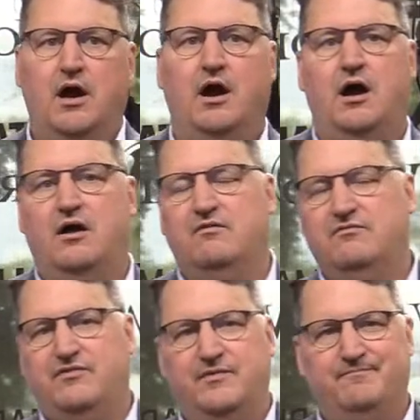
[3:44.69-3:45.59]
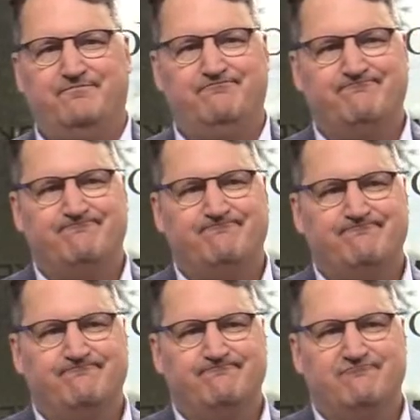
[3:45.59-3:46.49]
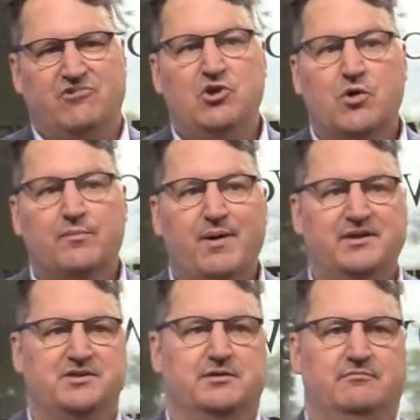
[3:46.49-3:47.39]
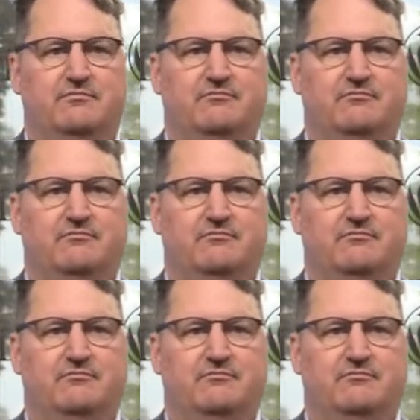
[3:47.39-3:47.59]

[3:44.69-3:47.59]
of your budget,